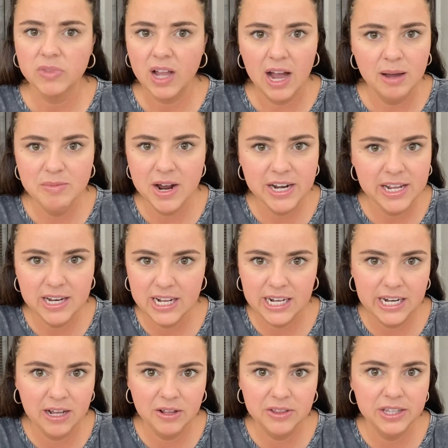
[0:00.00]
I'm not eating
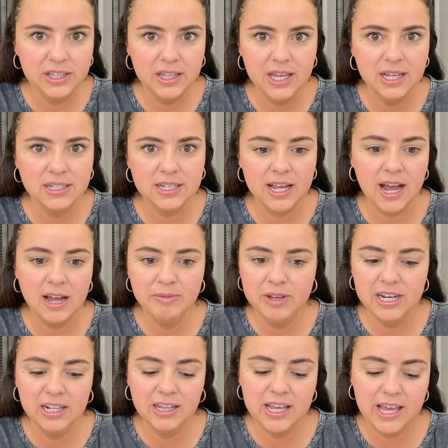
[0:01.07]
unhealthy things. Like I'm
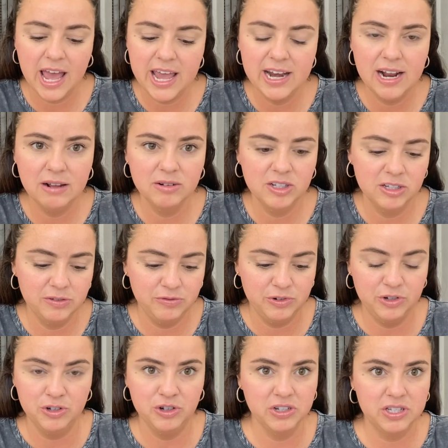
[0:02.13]
eating like 8 ounces
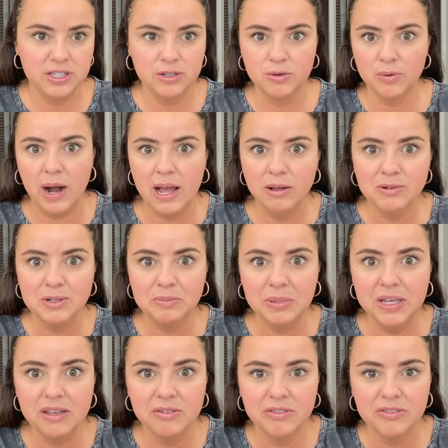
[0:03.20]
of just ground
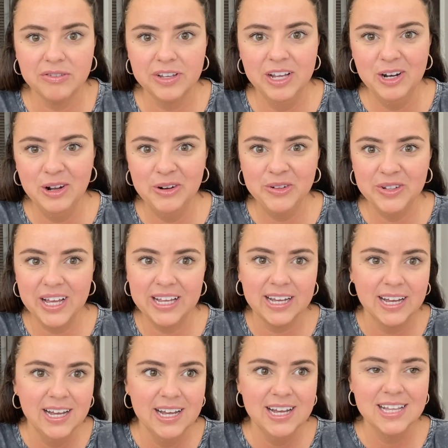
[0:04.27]
beef, you know, like
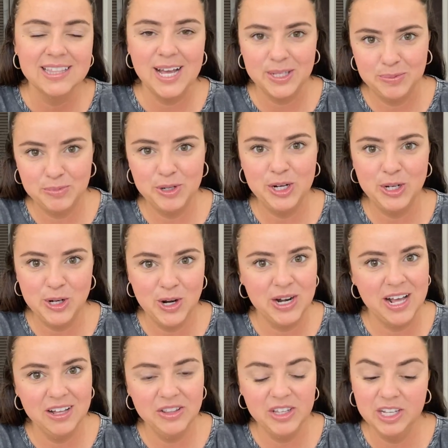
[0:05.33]
that's pretty darn
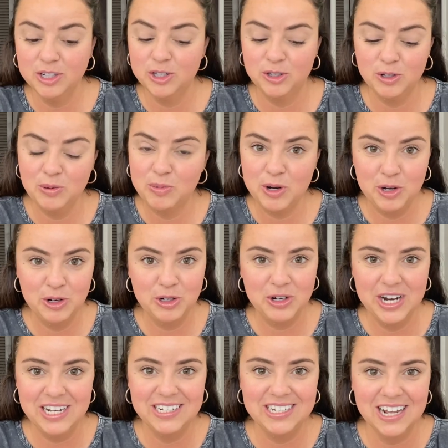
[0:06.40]
healthy. It's super
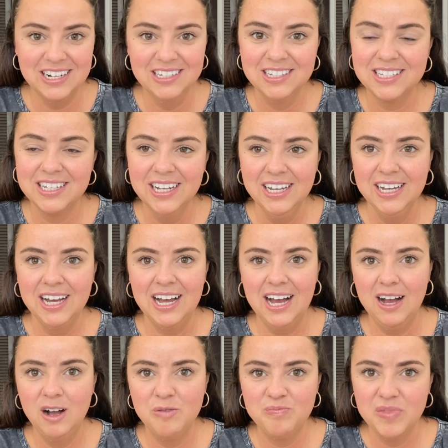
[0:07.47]
nutrient dense.
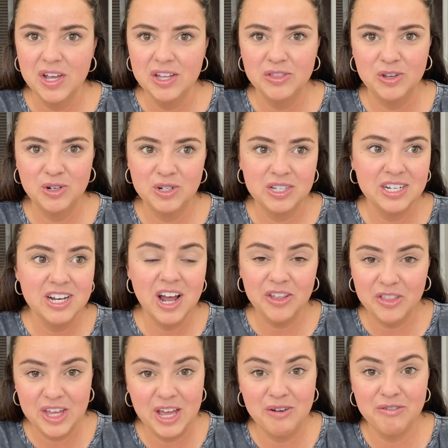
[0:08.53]
There's
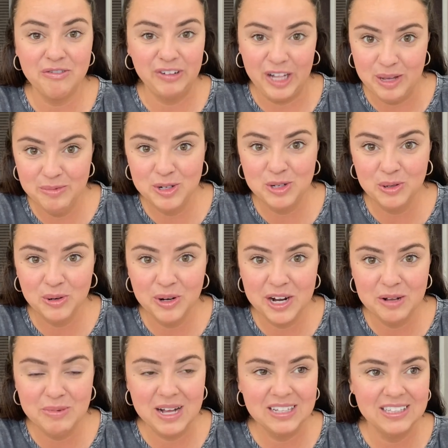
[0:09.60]
nothing inflammatory
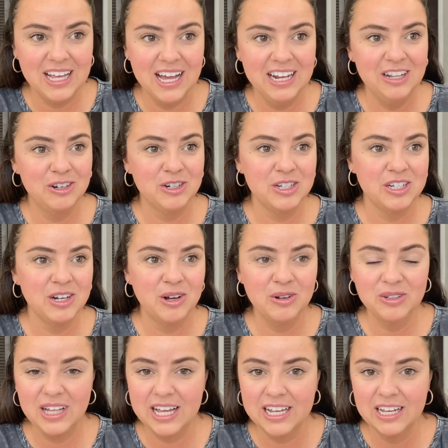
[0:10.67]
about that. There's no
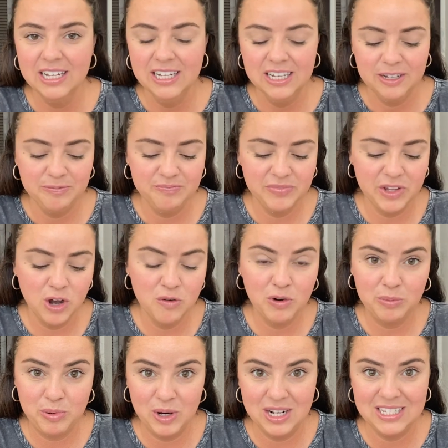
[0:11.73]
like
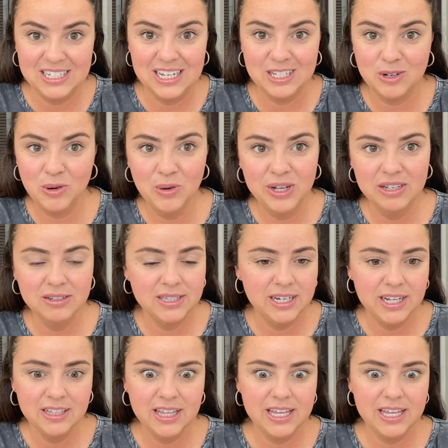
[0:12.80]
overprocessed oils in it.